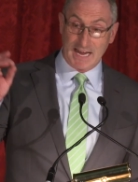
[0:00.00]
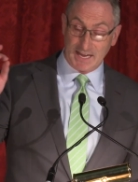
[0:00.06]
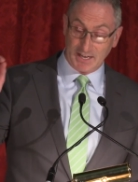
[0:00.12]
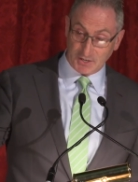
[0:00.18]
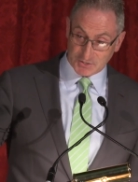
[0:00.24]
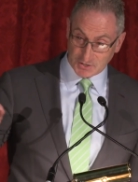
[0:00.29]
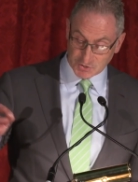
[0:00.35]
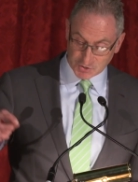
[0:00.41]

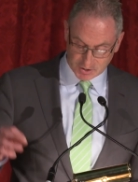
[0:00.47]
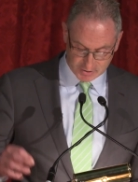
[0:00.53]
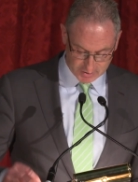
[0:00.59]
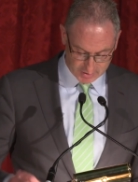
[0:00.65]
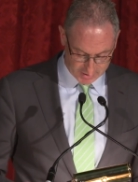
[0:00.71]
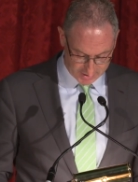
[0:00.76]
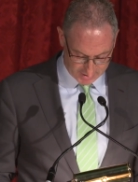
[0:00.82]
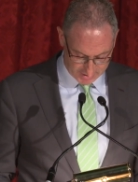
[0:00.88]
In
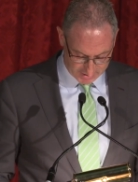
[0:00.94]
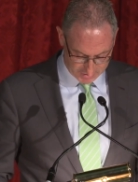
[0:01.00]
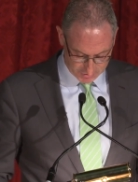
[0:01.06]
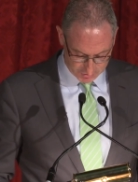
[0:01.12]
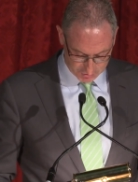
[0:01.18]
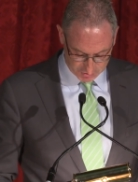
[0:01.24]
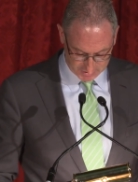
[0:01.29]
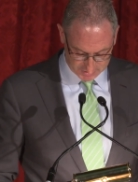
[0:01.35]

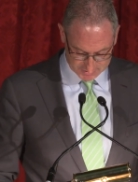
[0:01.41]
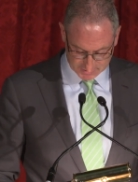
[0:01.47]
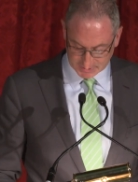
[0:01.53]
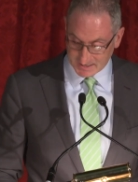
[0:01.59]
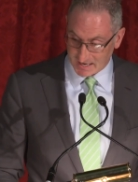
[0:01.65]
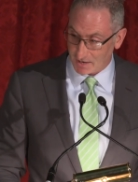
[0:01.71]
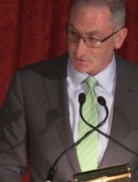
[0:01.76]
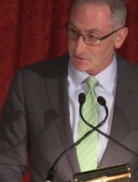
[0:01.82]
addition, she is an
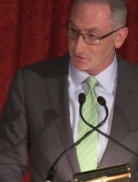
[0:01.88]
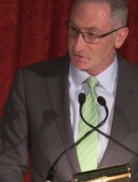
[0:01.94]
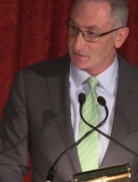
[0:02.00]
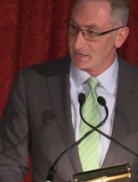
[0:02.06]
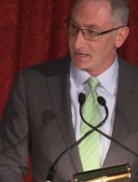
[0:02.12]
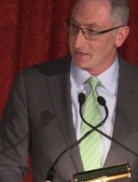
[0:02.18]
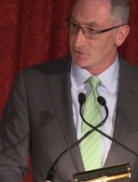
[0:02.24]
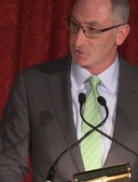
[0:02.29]

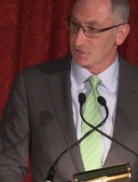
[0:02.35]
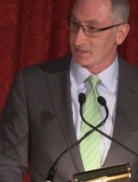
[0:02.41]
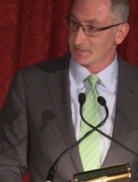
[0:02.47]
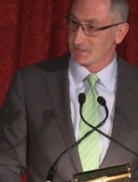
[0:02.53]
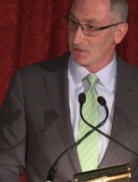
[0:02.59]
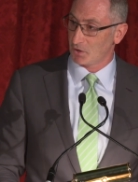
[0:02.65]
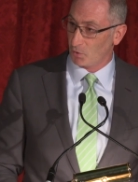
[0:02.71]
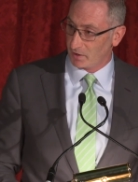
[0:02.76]
accountant and she
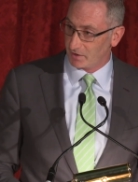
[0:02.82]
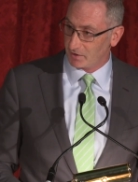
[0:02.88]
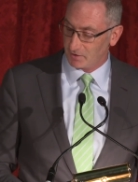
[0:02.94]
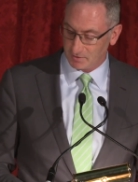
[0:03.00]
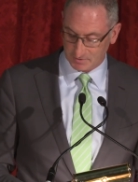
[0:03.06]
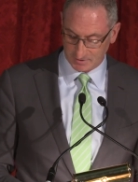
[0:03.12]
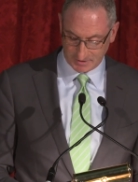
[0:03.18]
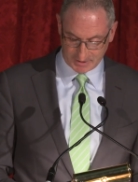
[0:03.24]
is a
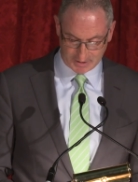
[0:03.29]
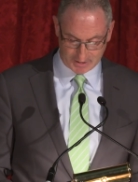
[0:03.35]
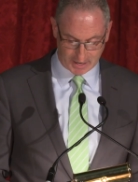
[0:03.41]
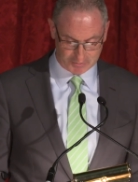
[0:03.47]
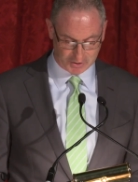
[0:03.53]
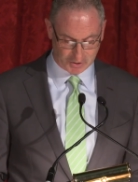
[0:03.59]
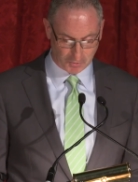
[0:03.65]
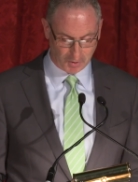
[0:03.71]
lawyer,
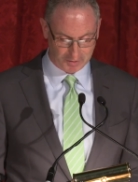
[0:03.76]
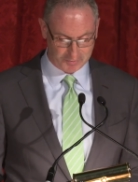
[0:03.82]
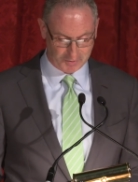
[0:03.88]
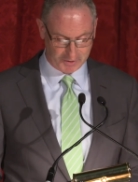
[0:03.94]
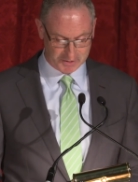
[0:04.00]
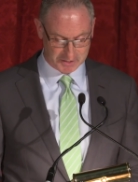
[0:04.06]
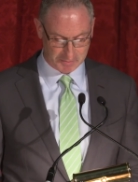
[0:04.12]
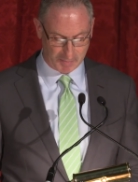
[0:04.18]
having
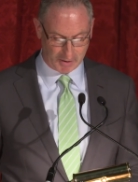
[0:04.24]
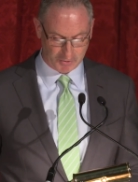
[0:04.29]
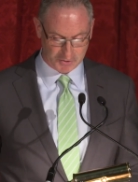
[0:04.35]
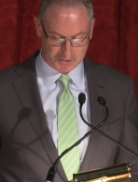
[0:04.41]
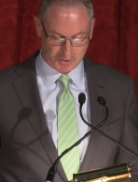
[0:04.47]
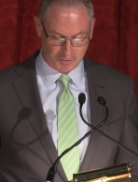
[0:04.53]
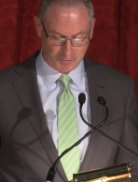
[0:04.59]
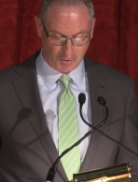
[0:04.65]
qualified as a
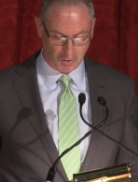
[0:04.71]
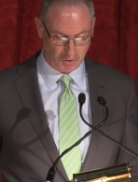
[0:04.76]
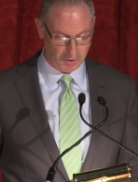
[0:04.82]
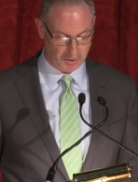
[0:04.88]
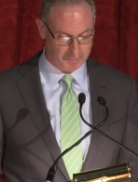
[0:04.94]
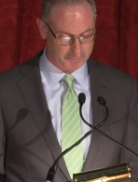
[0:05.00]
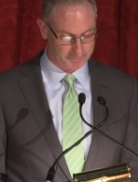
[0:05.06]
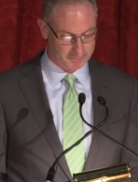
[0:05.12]
barrister of
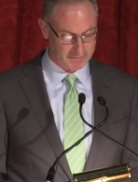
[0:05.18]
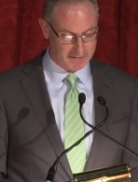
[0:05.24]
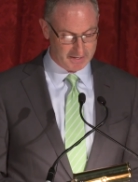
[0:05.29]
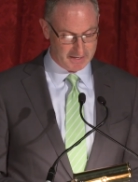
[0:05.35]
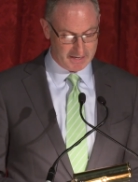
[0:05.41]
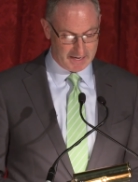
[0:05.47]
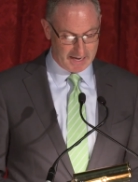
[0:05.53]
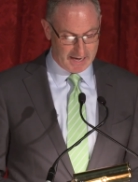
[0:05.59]
law.
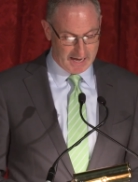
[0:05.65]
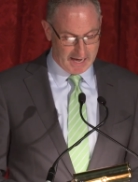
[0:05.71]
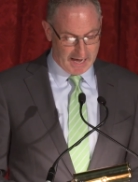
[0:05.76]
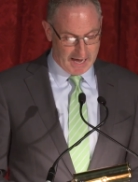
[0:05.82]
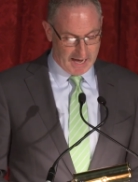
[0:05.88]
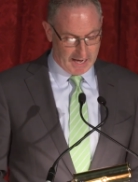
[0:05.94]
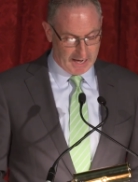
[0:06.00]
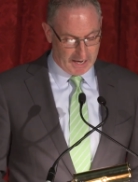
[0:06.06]

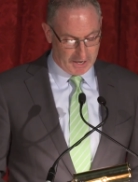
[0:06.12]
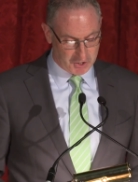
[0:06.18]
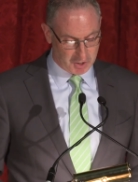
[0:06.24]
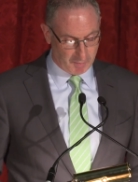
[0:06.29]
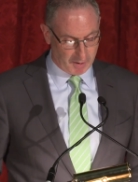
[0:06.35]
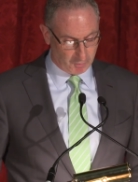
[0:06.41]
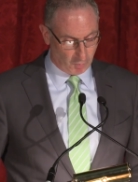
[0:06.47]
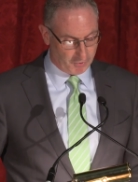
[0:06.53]

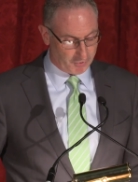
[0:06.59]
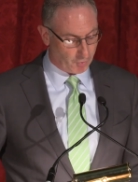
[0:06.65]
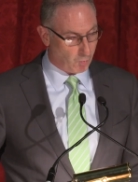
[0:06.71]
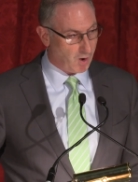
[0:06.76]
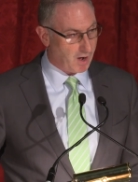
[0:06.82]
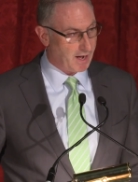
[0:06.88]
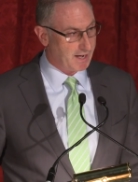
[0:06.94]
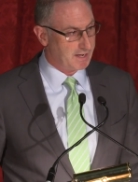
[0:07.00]
You might wonder
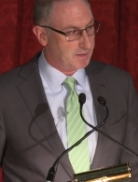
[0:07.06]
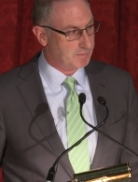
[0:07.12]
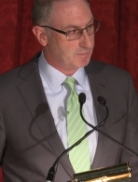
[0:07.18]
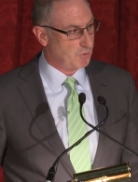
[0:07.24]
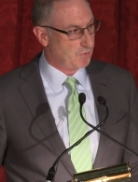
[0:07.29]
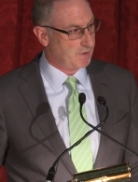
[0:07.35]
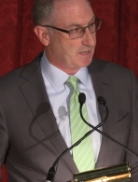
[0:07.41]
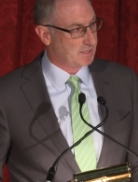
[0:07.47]
why
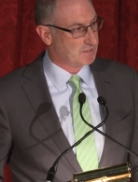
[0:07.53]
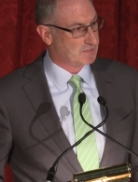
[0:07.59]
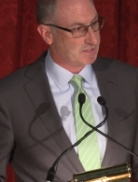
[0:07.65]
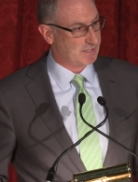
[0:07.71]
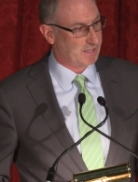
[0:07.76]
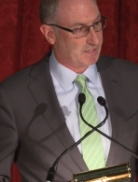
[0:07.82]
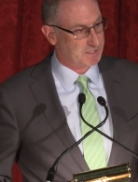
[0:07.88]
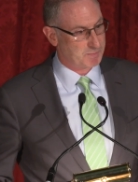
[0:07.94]
Marie
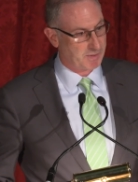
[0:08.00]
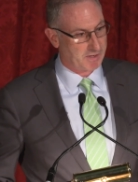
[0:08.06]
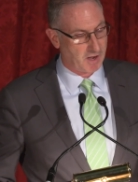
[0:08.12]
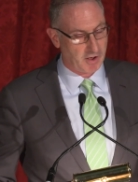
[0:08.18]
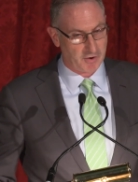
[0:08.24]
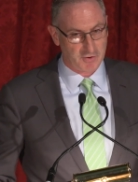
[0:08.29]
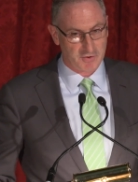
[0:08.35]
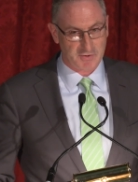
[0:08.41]
is
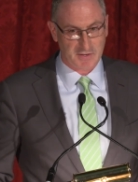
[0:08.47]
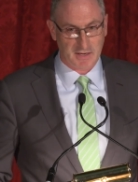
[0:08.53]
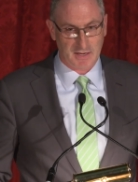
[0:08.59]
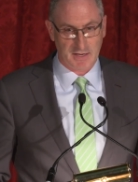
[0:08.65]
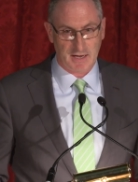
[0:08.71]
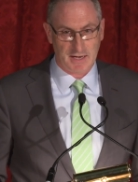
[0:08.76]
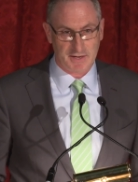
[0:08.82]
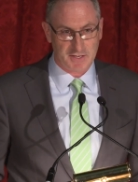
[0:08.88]
being honored
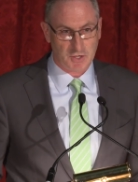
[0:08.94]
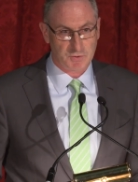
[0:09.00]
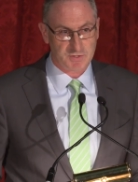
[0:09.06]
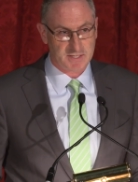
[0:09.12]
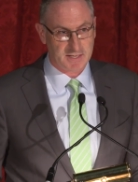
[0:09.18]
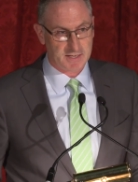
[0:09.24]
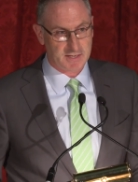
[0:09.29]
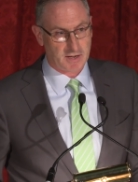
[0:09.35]
at a
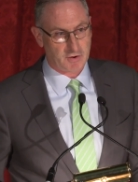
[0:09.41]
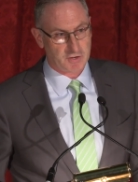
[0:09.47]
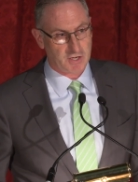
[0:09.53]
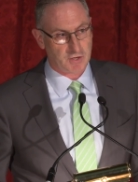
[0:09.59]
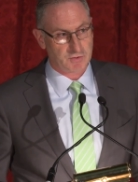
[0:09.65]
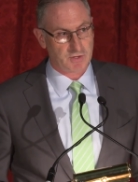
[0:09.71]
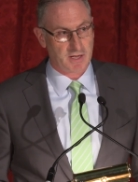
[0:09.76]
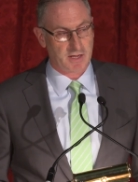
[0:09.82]
UCD
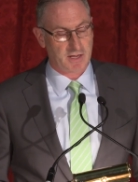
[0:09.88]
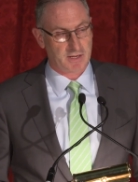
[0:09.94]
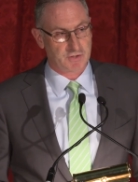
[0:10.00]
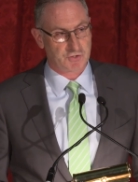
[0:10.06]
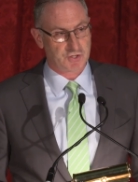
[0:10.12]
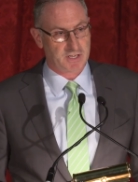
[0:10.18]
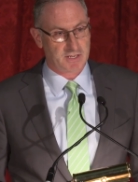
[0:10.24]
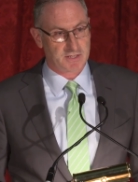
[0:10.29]

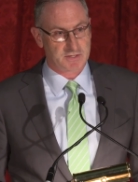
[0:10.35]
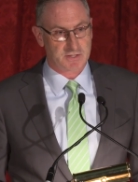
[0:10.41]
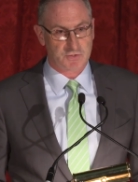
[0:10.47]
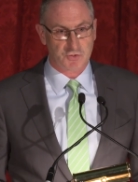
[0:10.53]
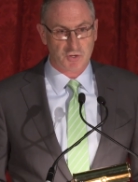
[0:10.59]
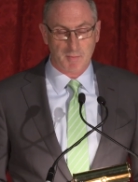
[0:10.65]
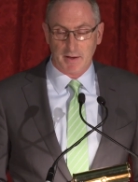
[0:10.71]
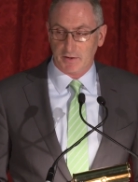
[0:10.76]
dinner. She has
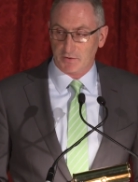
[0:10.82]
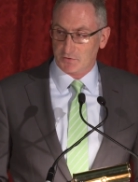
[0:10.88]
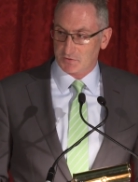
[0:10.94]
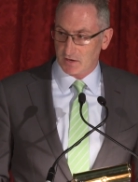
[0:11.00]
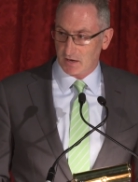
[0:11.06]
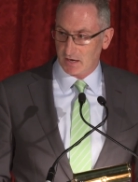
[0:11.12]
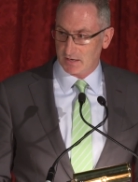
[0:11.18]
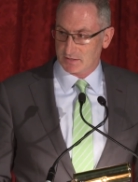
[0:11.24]
tremendous
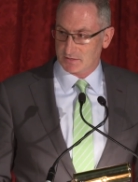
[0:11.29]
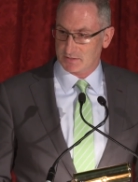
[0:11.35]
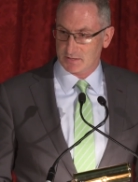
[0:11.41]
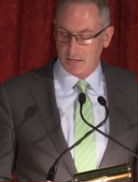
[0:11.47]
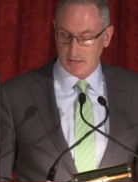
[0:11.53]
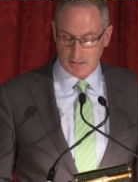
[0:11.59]
ties to